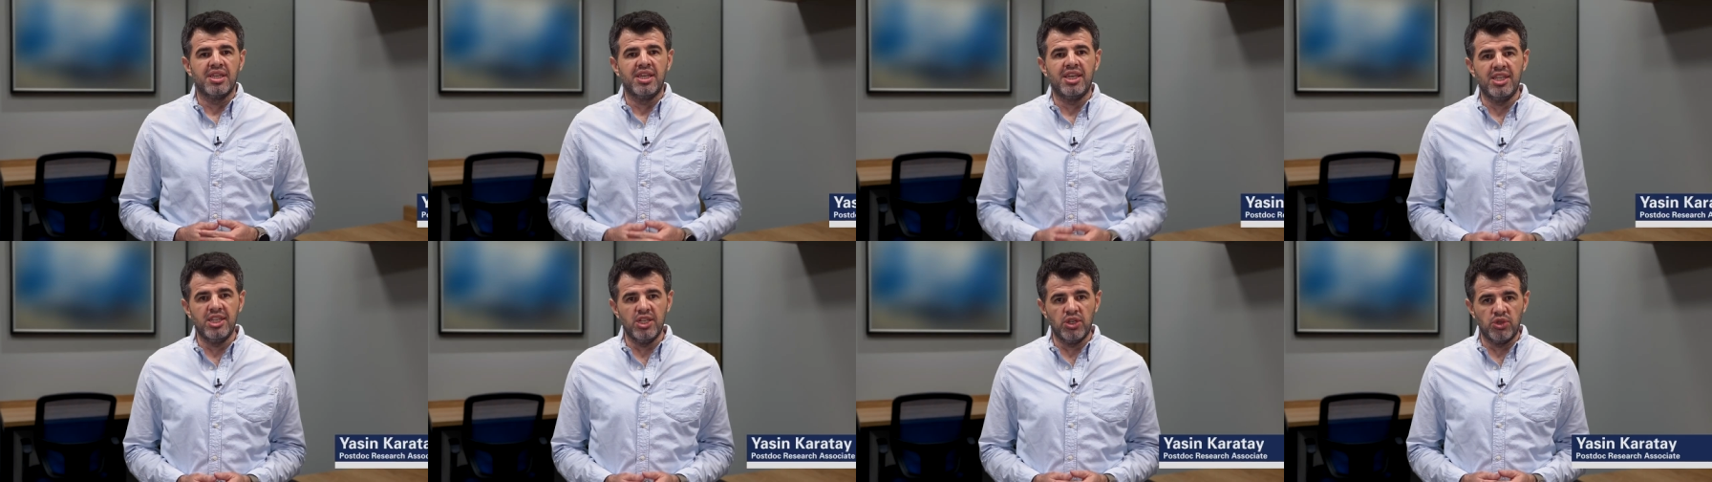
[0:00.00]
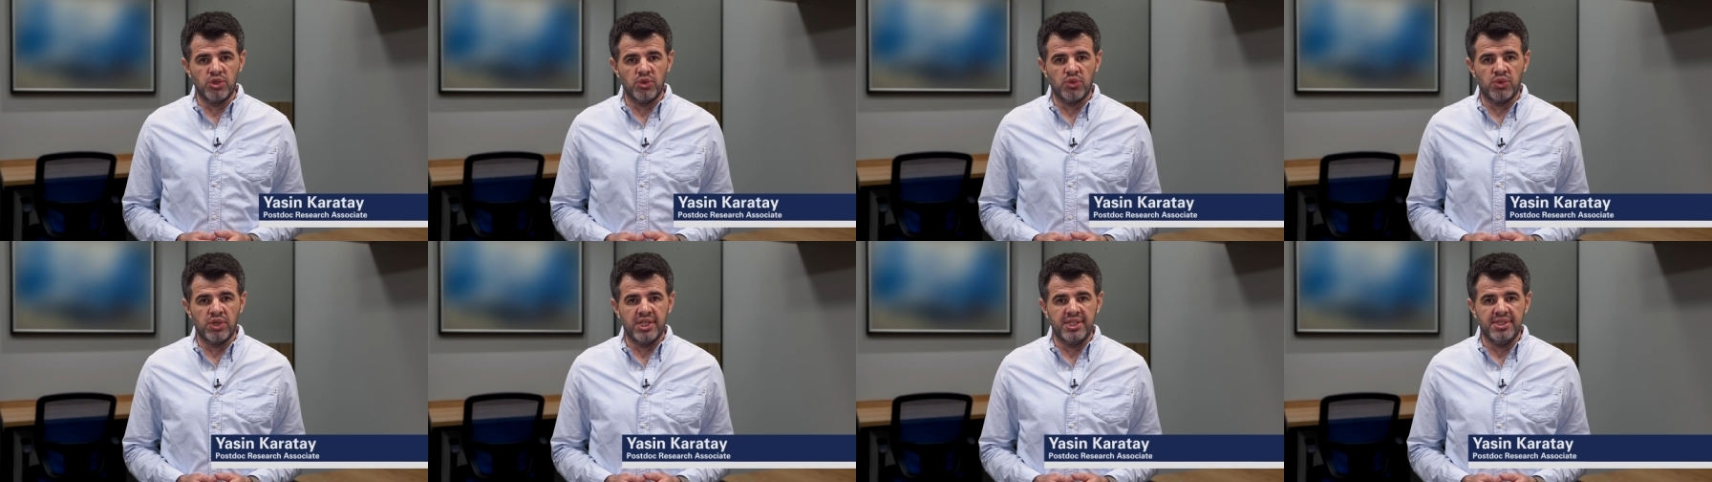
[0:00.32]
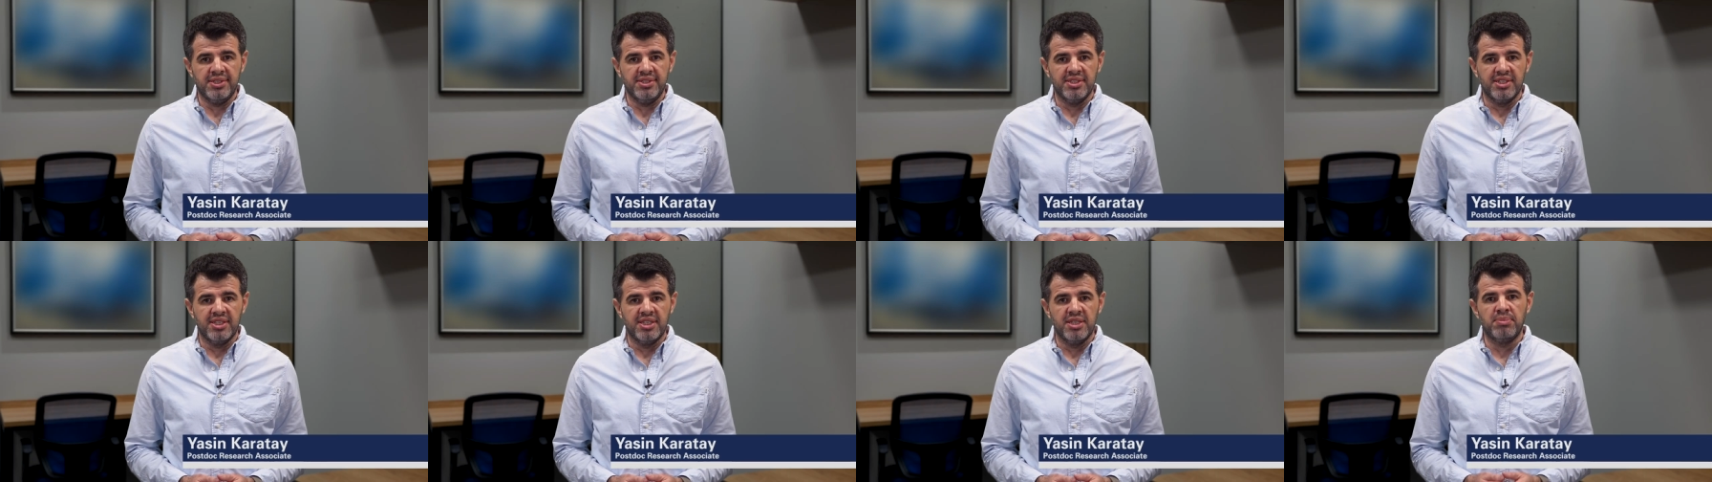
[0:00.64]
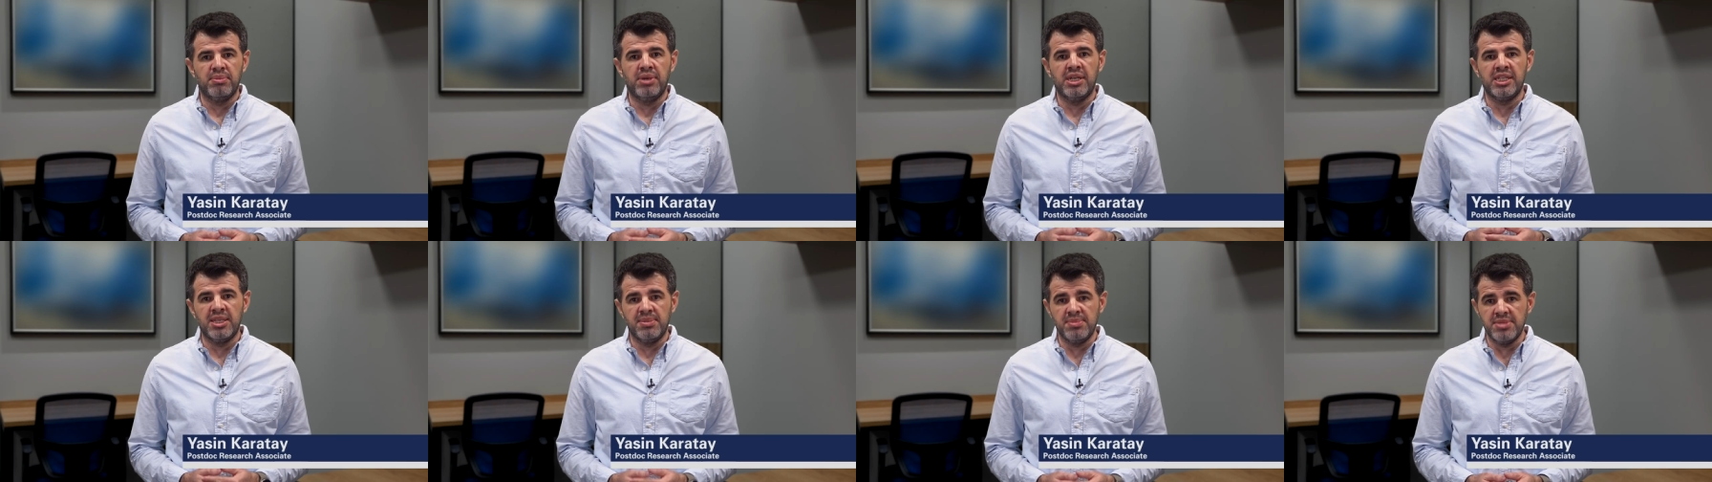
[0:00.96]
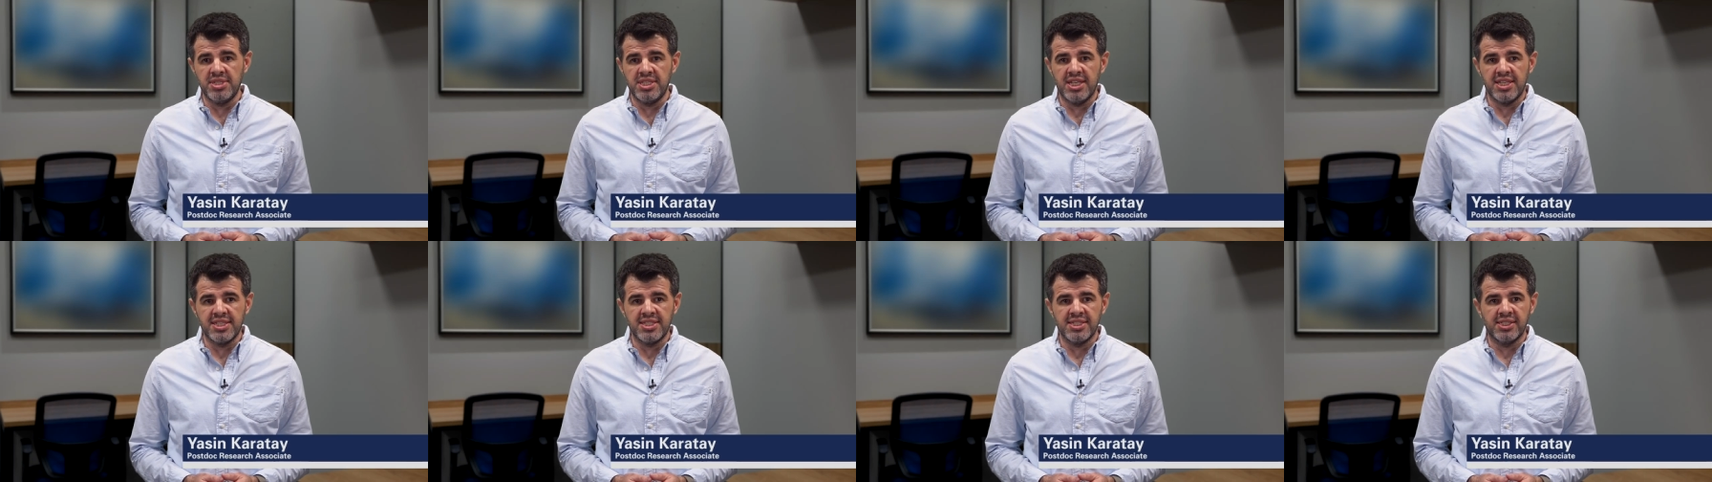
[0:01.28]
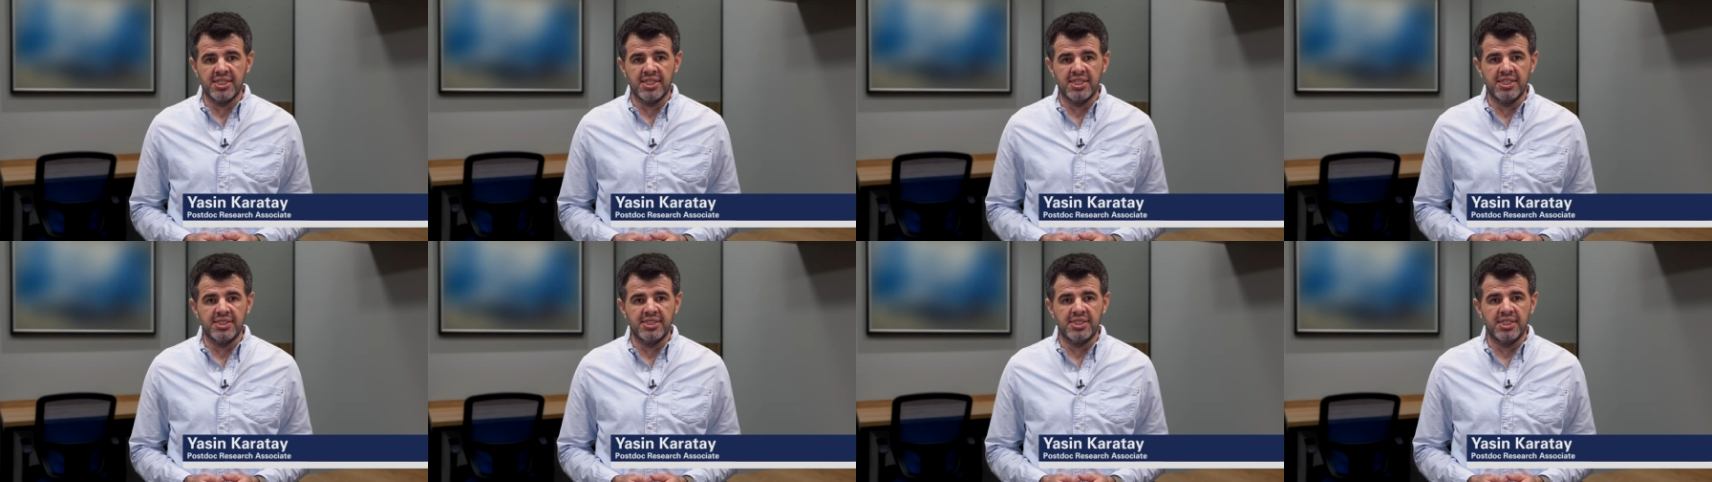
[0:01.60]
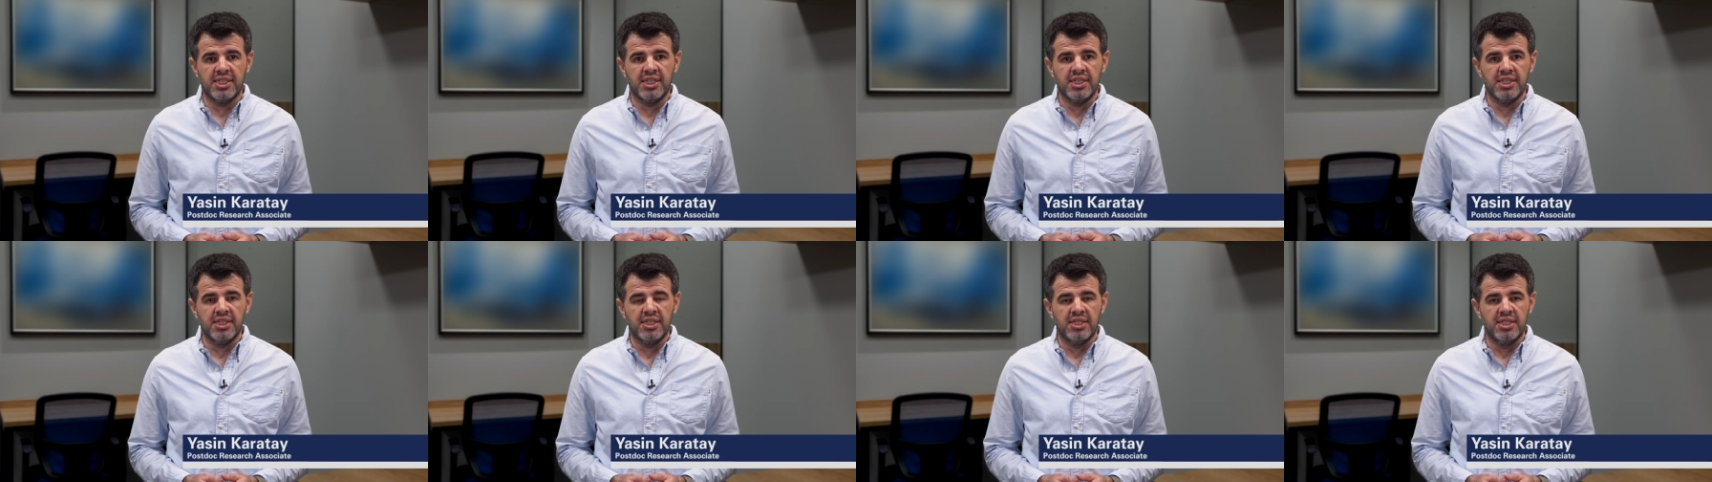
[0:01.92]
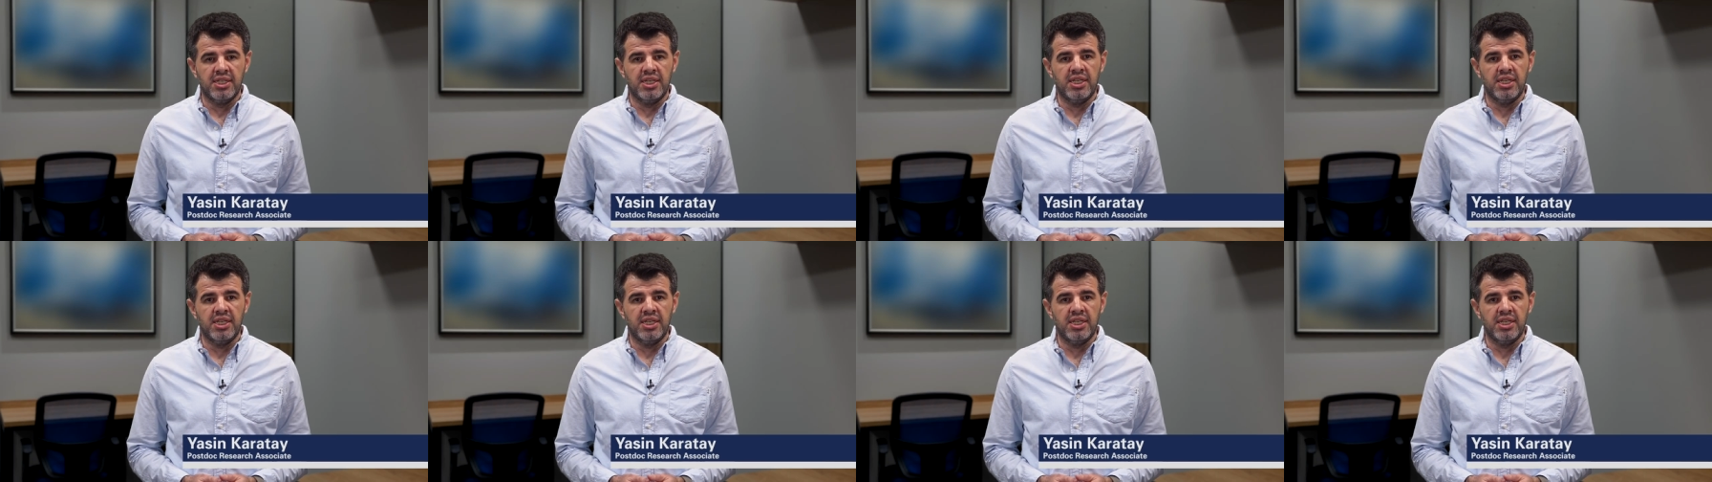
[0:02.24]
Hello, everyone. My name is Yasin Karatay